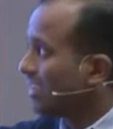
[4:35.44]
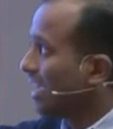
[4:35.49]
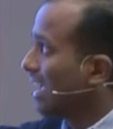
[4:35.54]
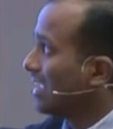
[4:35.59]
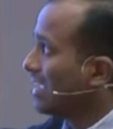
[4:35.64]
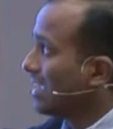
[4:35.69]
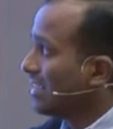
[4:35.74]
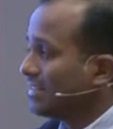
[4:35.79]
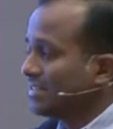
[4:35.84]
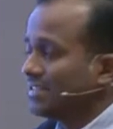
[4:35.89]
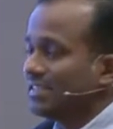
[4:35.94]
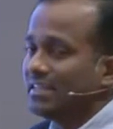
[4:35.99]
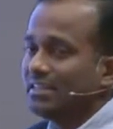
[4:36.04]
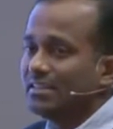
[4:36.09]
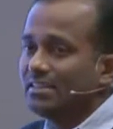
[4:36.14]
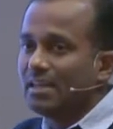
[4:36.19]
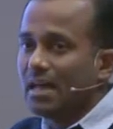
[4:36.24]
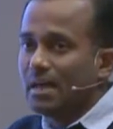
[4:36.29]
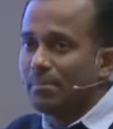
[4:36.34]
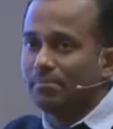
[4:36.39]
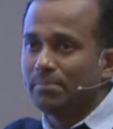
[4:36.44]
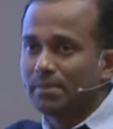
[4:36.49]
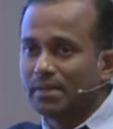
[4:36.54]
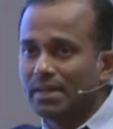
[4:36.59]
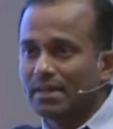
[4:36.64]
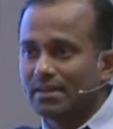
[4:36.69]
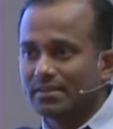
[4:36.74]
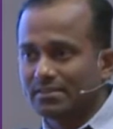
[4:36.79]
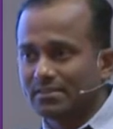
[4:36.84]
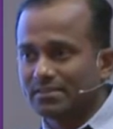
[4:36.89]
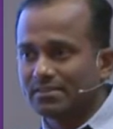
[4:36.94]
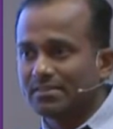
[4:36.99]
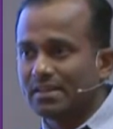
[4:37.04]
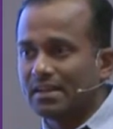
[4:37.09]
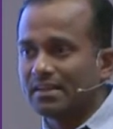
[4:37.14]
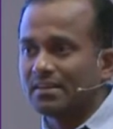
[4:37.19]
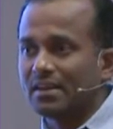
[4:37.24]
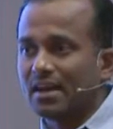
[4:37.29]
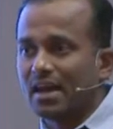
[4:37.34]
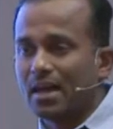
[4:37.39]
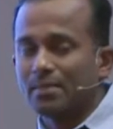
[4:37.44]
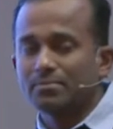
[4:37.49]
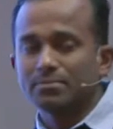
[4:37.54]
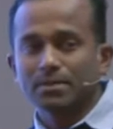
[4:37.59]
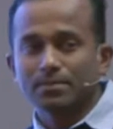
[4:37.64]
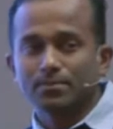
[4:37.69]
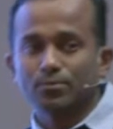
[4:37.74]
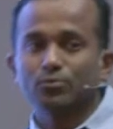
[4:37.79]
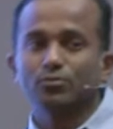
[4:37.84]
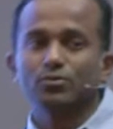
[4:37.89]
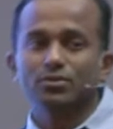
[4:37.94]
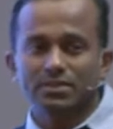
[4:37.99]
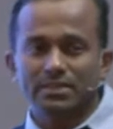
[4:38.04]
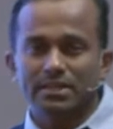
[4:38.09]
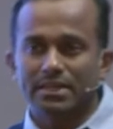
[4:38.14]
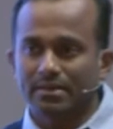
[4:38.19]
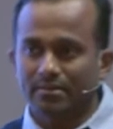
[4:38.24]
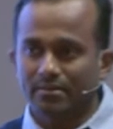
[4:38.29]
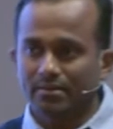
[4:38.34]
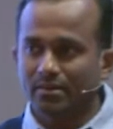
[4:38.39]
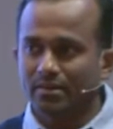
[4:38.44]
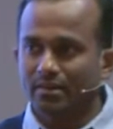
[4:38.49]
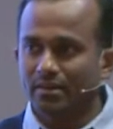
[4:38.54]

I can see the applications that I am supposed to see.